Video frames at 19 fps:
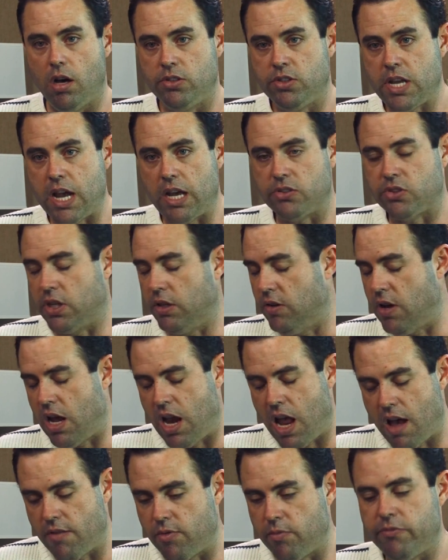task and
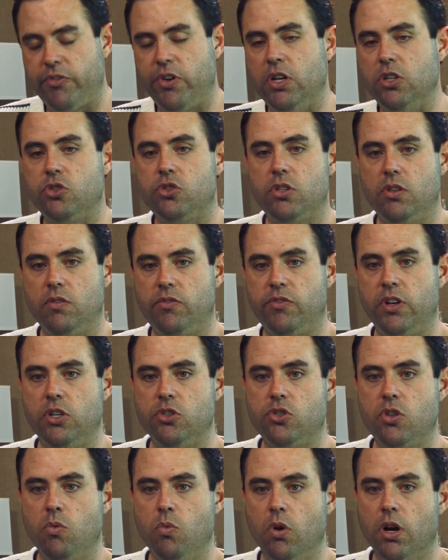have him
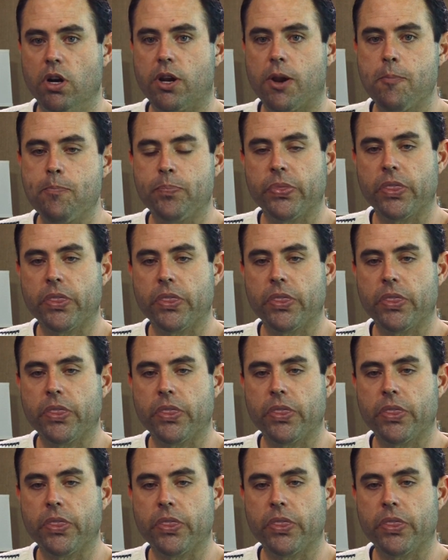finish the work.